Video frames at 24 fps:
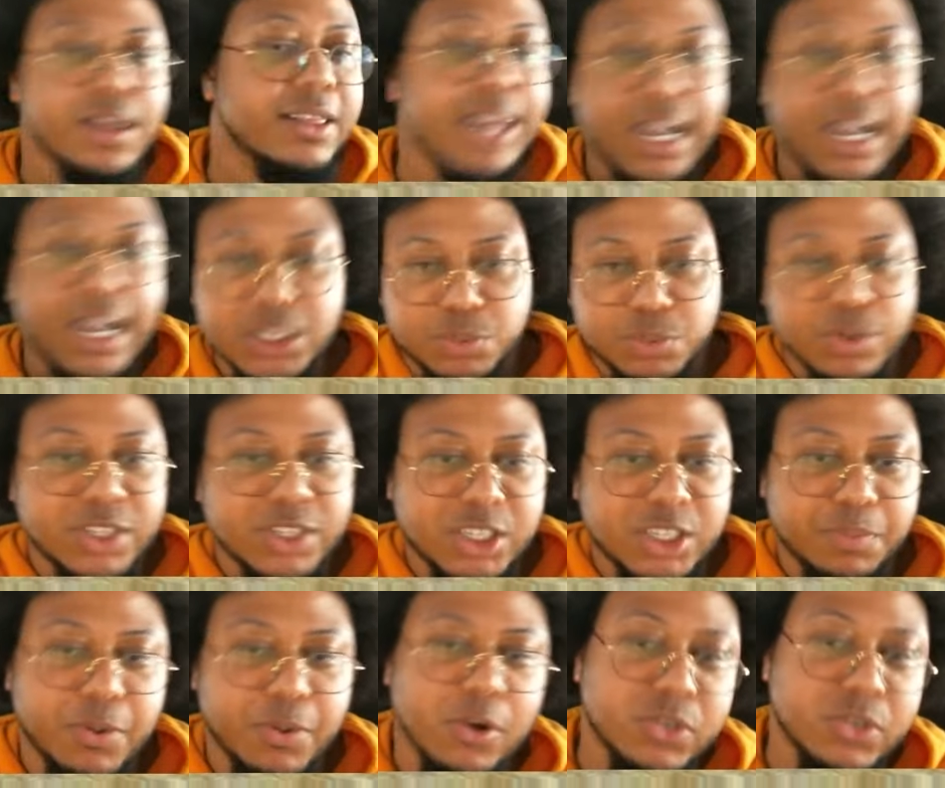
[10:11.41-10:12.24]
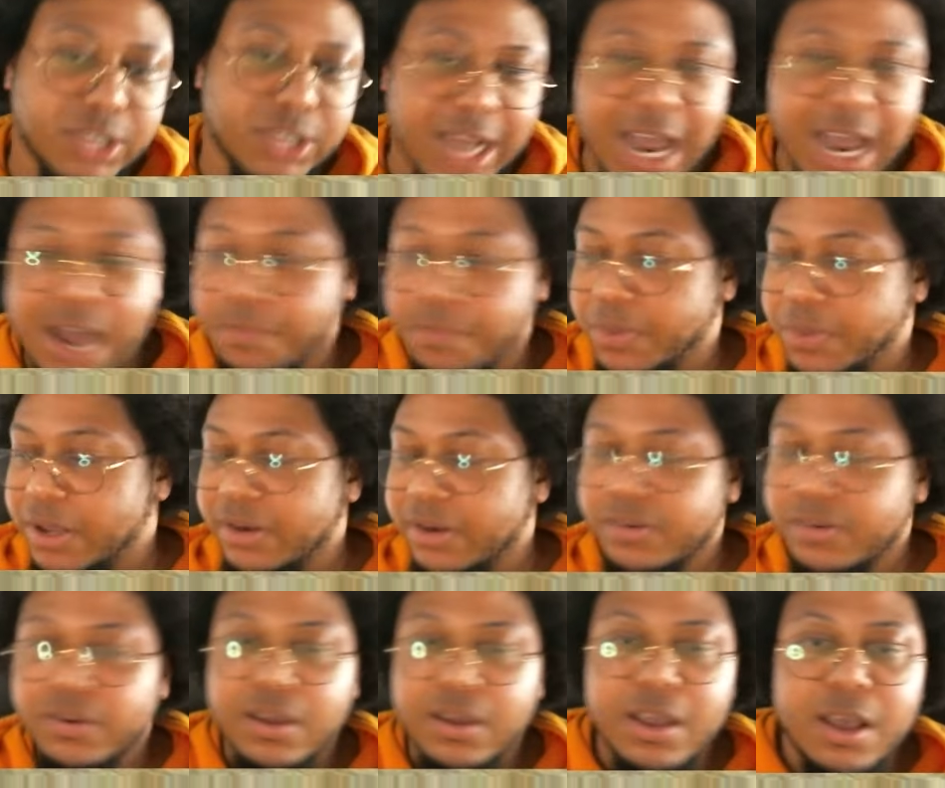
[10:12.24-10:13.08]
That's what's supposed to
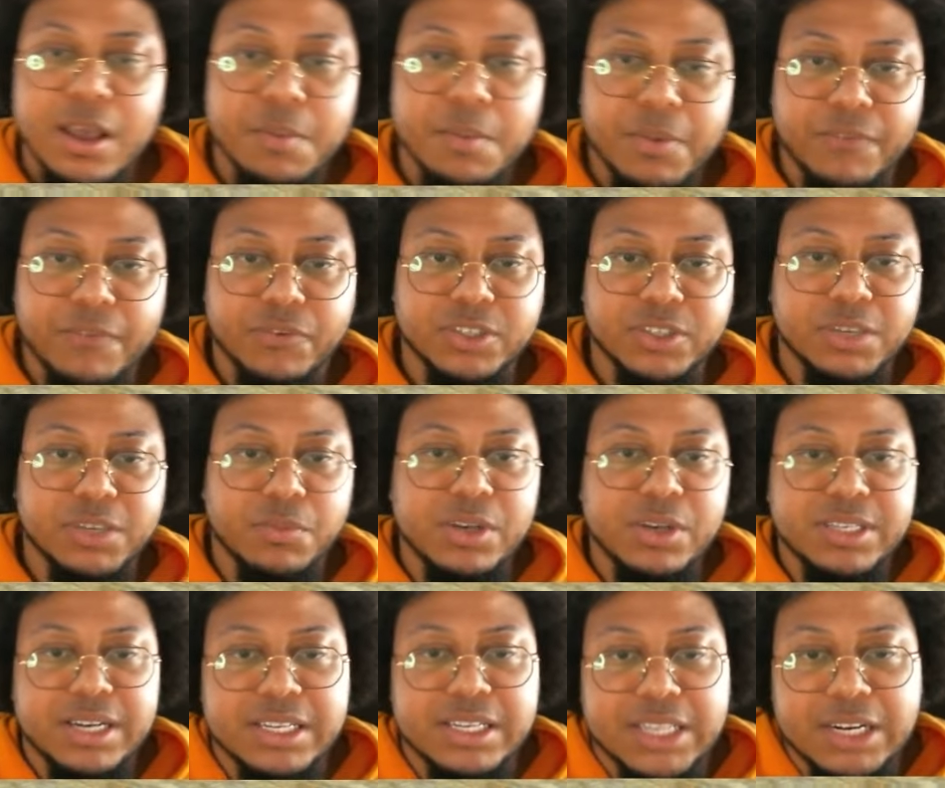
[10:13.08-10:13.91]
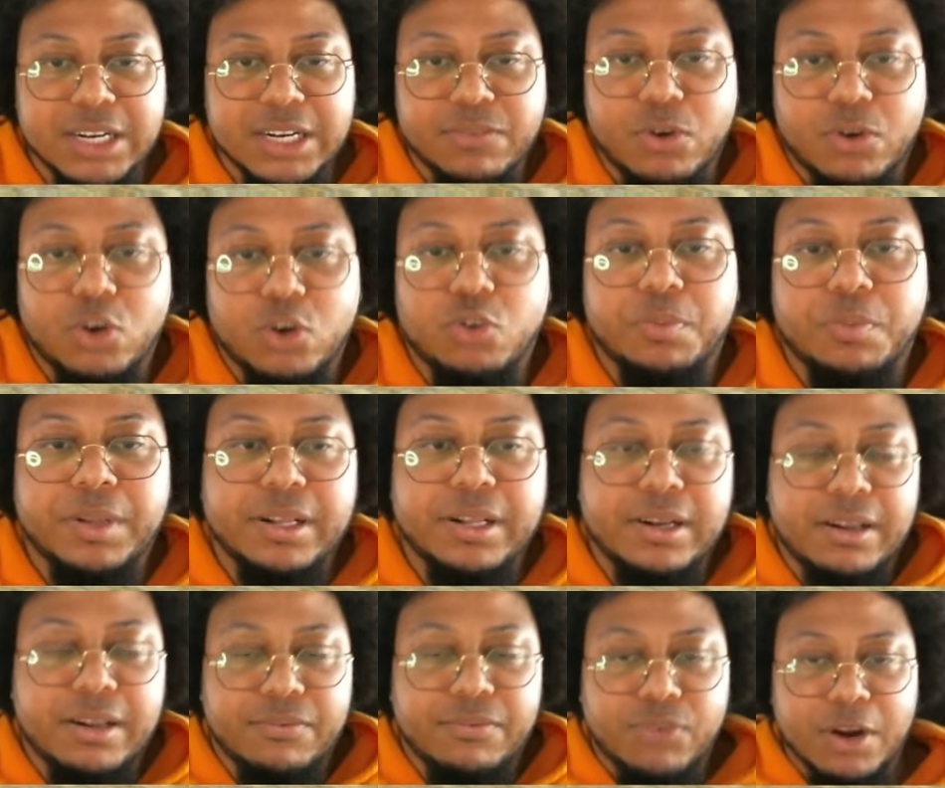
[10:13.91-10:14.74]
happen, but for some reason his
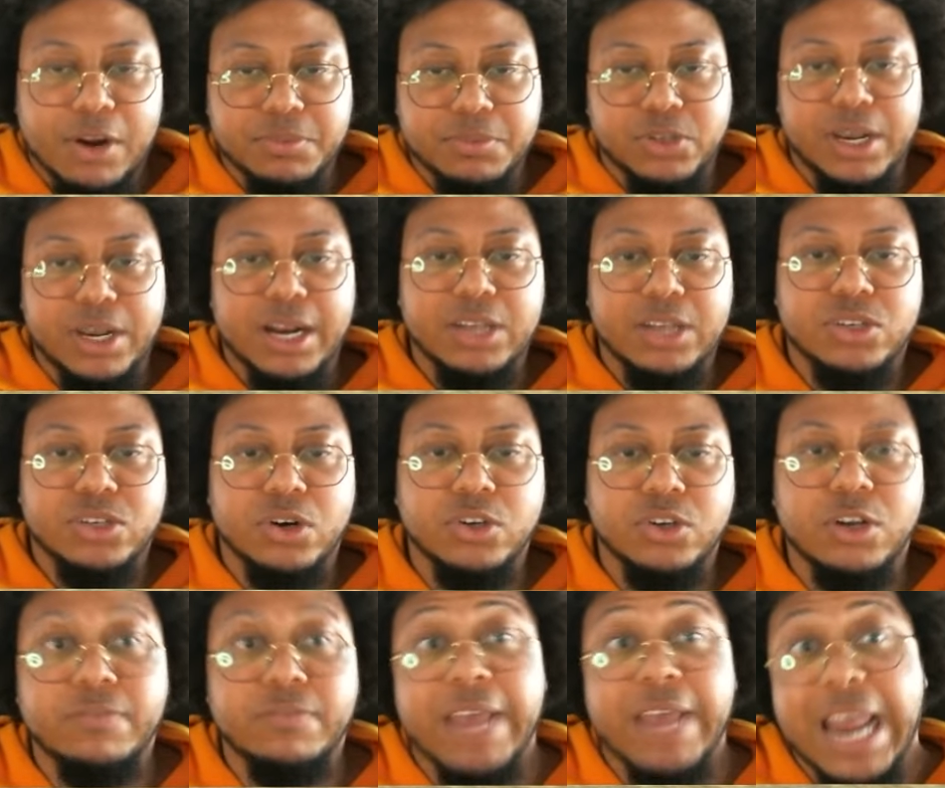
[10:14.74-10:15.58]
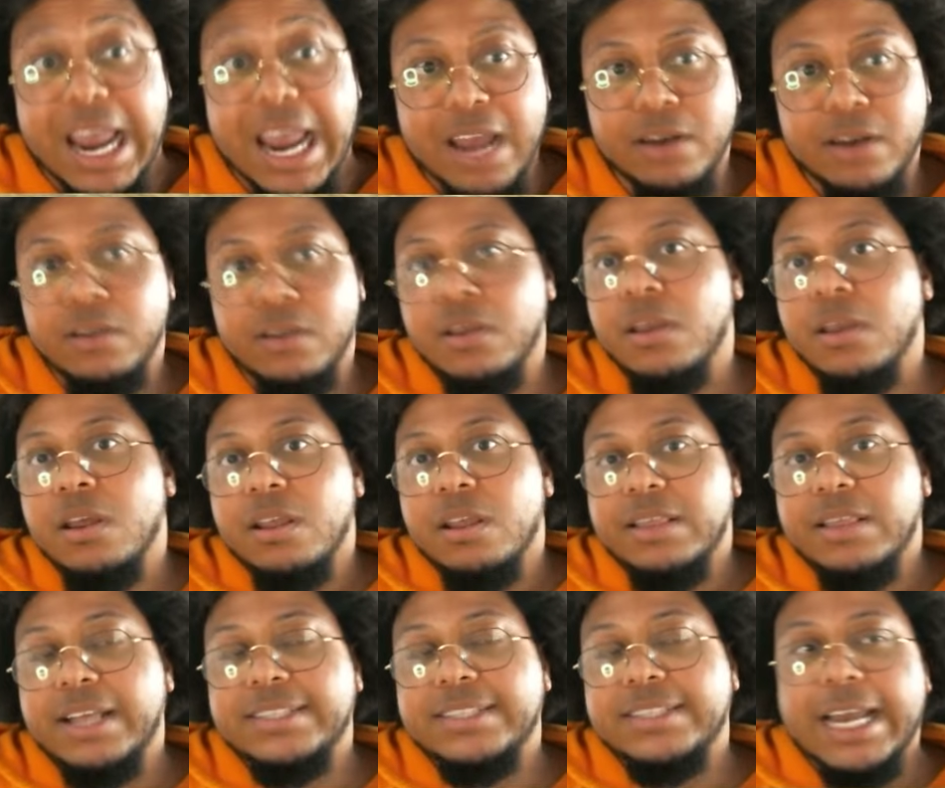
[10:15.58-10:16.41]
invulnerability frames are getting turned off, and
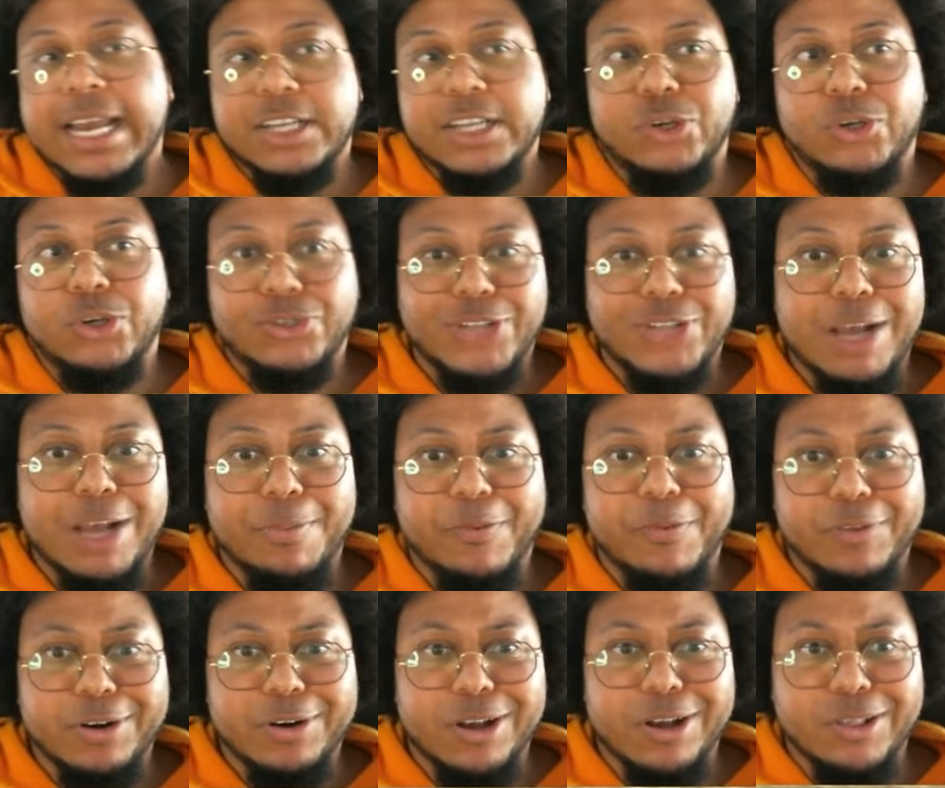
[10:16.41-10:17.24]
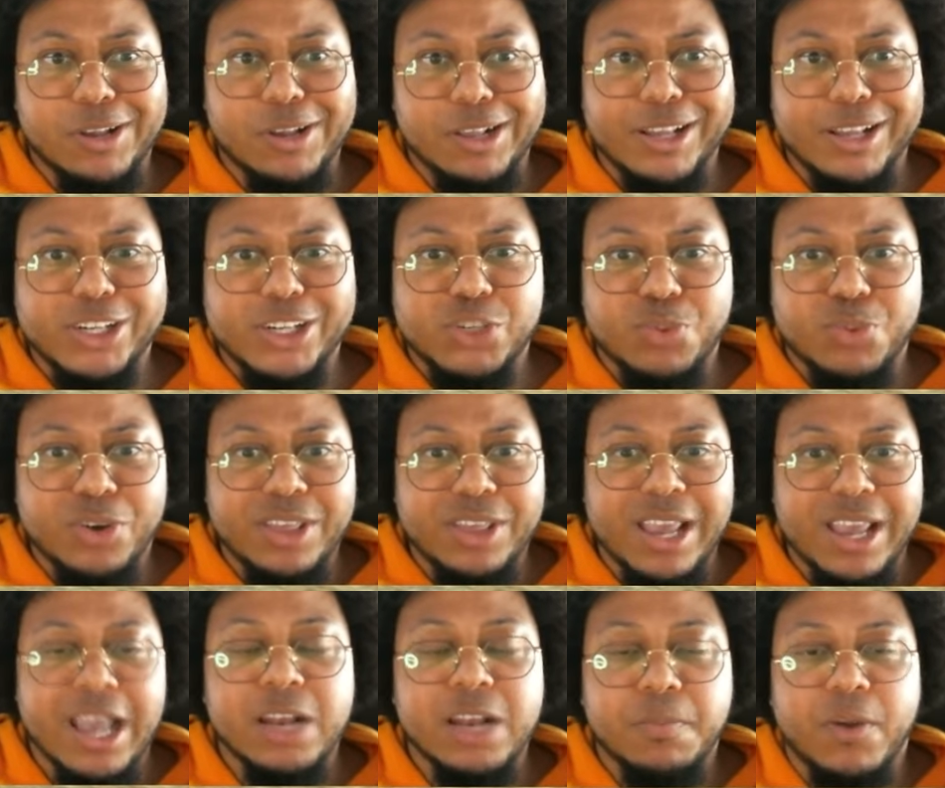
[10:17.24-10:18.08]
that's actually on top of another glitch where
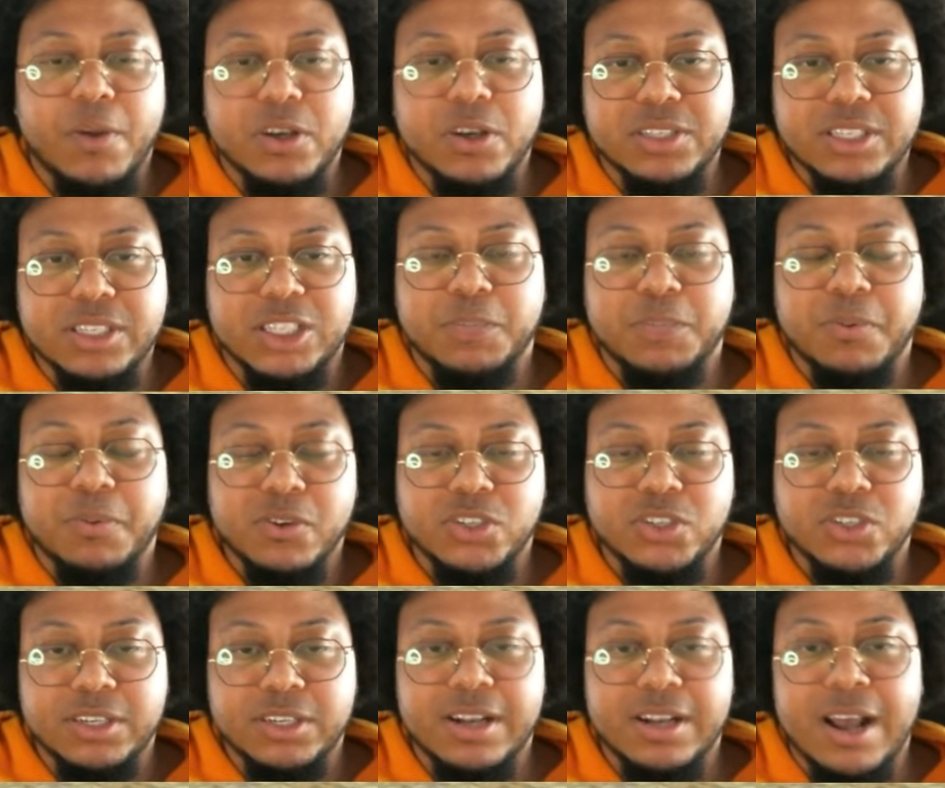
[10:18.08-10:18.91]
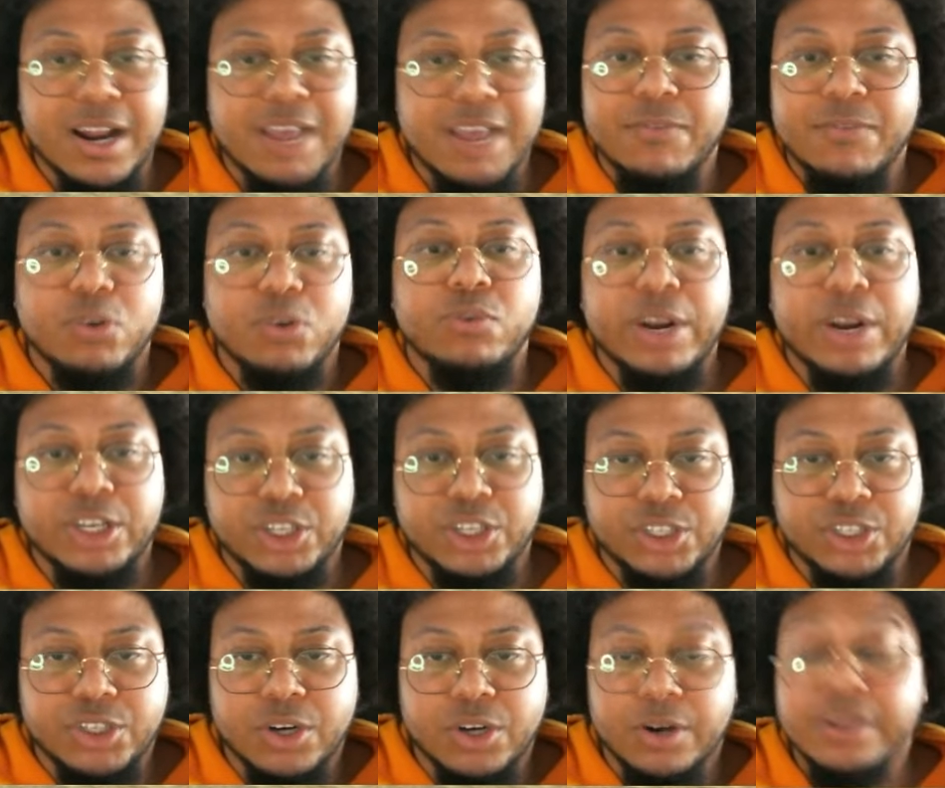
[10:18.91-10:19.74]
the hitbox is supposed to not even
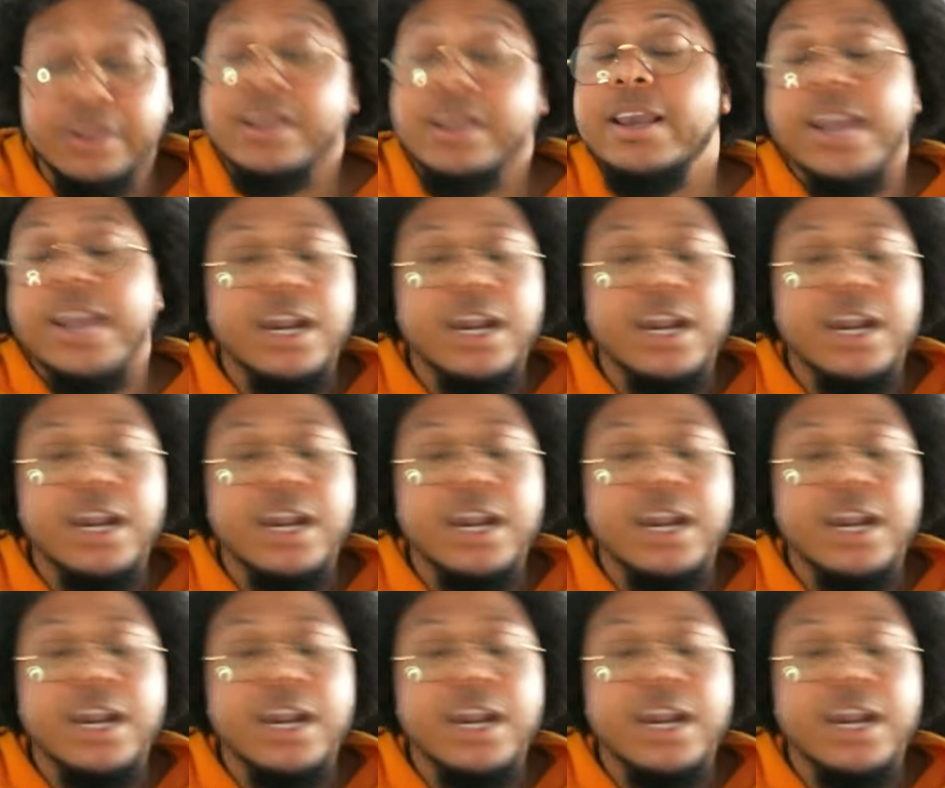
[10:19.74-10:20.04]
register.